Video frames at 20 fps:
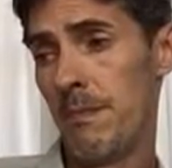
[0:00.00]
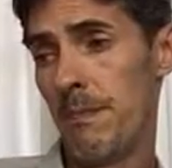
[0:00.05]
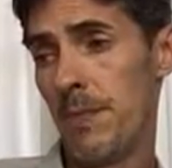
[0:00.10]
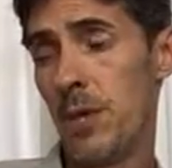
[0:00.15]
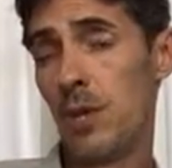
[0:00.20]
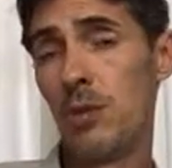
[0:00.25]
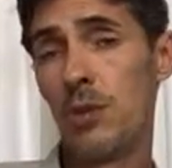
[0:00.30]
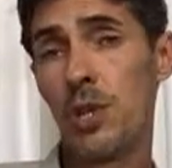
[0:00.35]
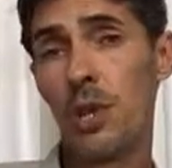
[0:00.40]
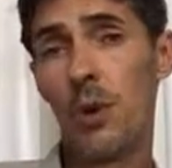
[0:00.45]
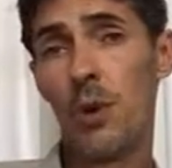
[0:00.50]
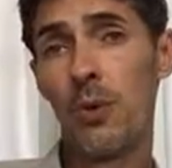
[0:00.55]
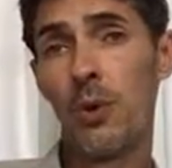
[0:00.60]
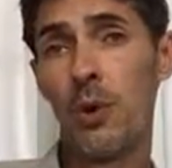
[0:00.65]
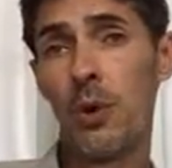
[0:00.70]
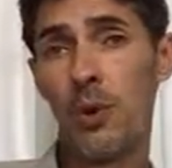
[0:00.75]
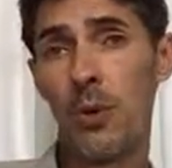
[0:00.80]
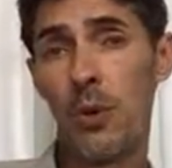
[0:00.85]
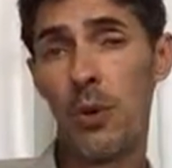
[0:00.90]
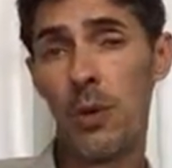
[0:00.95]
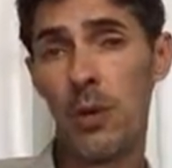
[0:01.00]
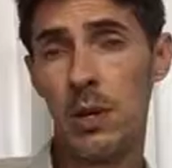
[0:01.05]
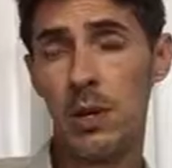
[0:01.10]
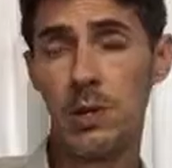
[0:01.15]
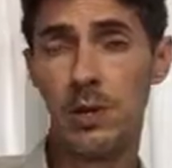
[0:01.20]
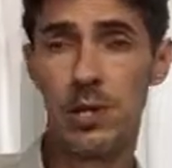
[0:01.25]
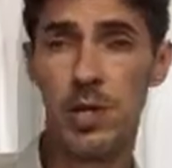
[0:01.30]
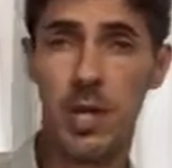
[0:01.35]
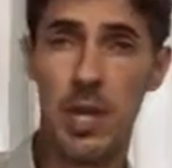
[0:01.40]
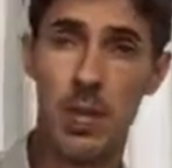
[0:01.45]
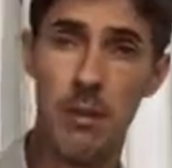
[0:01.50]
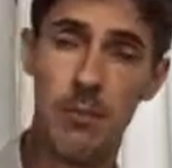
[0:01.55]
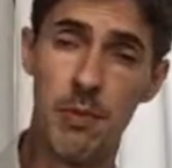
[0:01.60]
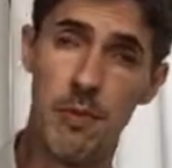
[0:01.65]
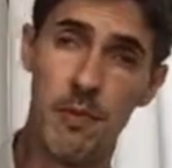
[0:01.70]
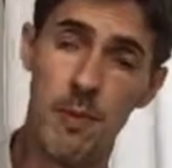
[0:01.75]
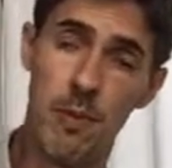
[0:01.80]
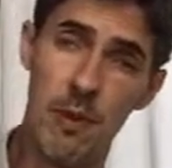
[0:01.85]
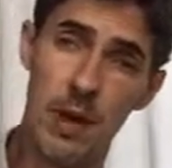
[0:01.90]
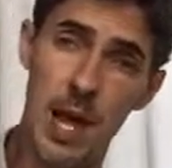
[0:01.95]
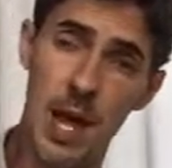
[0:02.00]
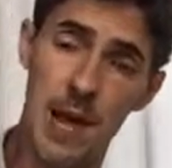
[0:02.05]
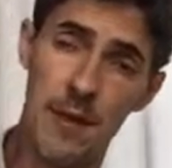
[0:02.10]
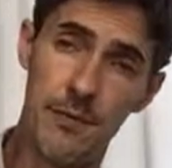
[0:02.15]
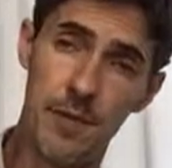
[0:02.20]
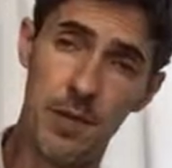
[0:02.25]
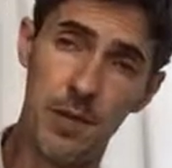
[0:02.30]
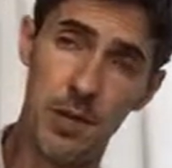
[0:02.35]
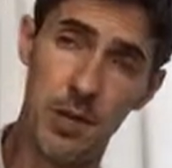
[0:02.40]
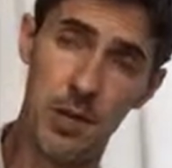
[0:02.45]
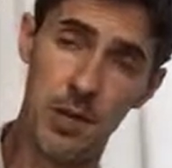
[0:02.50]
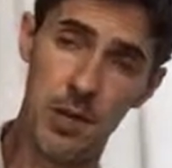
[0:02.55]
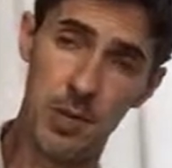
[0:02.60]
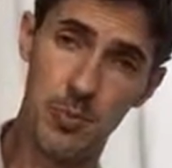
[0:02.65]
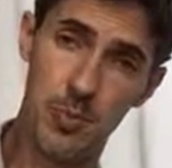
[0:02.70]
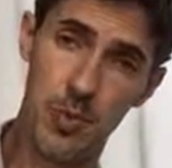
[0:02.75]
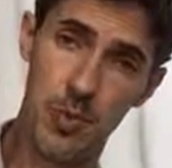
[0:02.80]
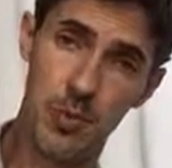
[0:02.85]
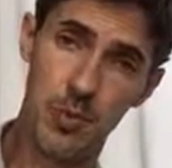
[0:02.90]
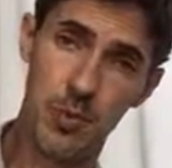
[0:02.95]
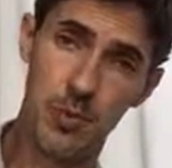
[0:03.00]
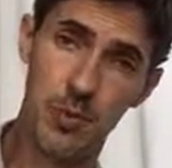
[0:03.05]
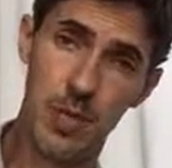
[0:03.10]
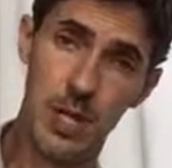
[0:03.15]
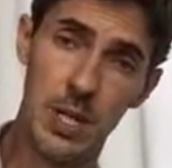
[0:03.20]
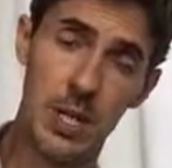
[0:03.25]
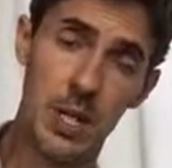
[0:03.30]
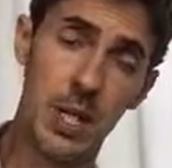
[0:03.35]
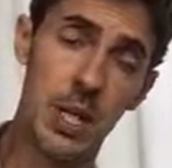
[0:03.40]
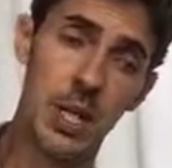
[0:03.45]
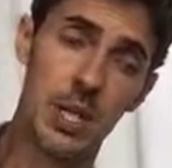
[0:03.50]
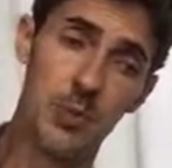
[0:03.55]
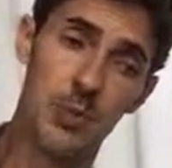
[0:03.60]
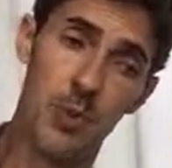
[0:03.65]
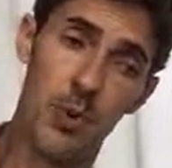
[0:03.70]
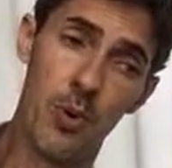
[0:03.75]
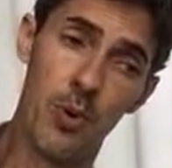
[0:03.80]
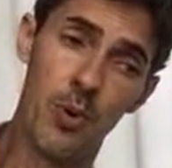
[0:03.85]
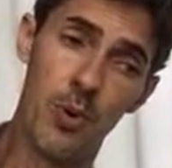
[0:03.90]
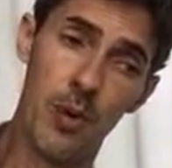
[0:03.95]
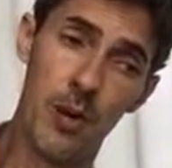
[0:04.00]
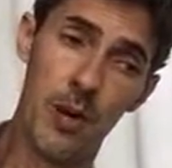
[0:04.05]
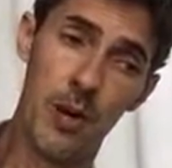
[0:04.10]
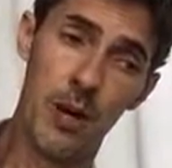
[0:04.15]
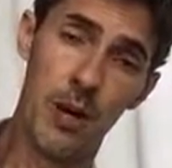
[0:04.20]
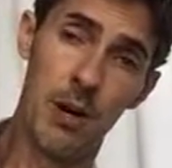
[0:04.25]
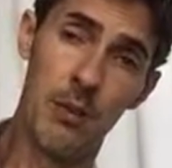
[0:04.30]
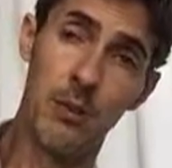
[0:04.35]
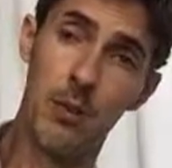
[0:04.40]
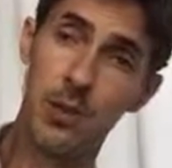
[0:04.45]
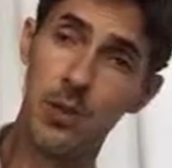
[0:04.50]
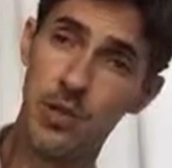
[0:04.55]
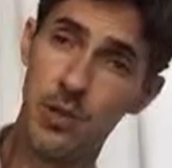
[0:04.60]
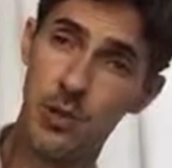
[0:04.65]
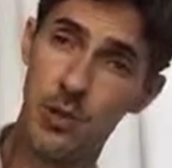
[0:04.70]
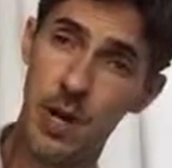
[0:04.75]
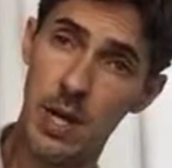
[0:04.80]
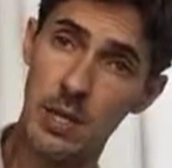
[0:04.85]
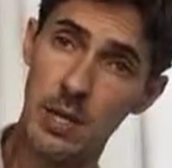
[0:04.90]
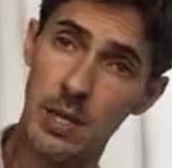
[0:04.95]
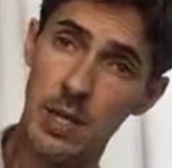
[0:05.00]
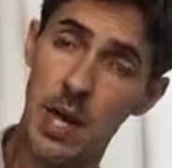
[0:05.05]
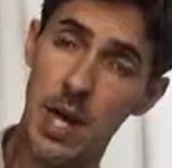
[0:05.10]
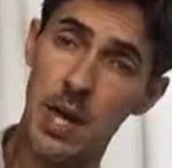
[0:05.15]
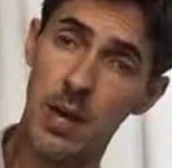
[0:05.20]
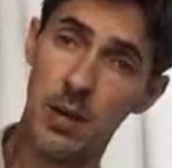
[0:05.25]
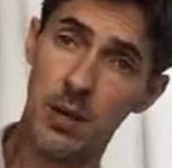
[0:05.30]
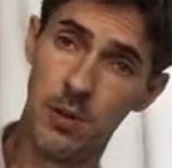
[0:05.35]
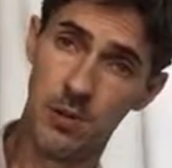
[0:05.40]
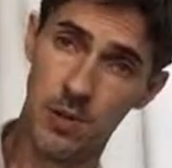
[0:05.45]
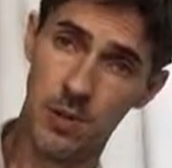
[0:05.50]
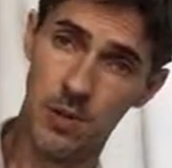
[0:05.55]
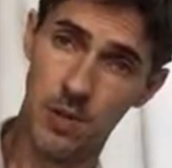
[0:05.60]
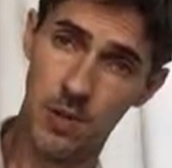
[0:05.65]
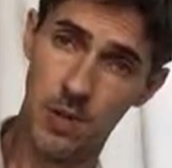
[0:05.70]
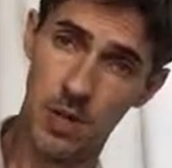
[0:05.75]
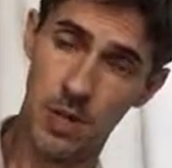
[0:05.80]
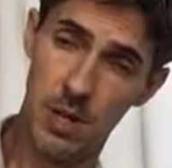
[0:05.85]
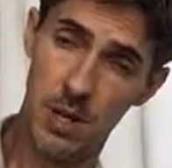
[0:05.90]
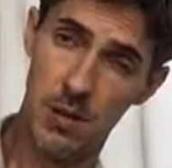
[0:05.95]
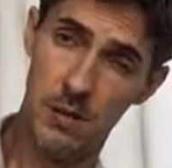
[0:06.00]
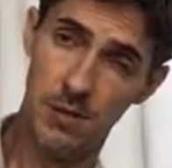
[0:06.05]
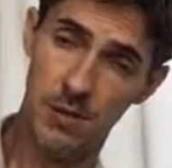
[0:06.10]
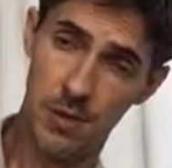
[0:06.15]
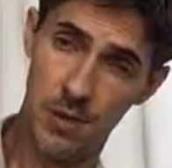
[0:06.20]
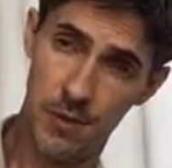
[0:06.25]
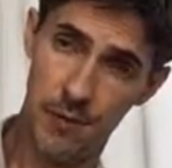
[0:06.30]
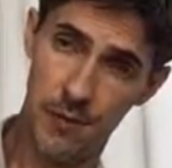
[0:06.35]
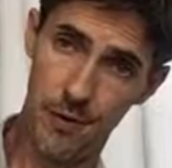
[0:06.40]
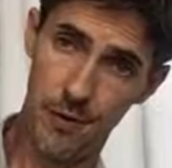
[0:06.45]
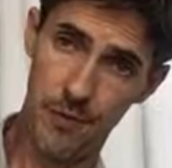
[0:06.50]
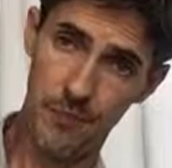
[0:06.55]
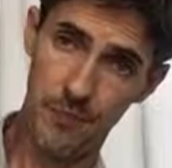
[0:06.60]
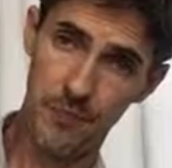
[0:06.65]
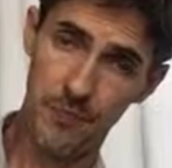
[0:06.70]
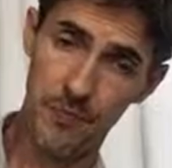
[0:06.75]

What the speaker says: Use coconut oil on your skin before and after sun exposure. It's both moisturizing and a good source of sulfur.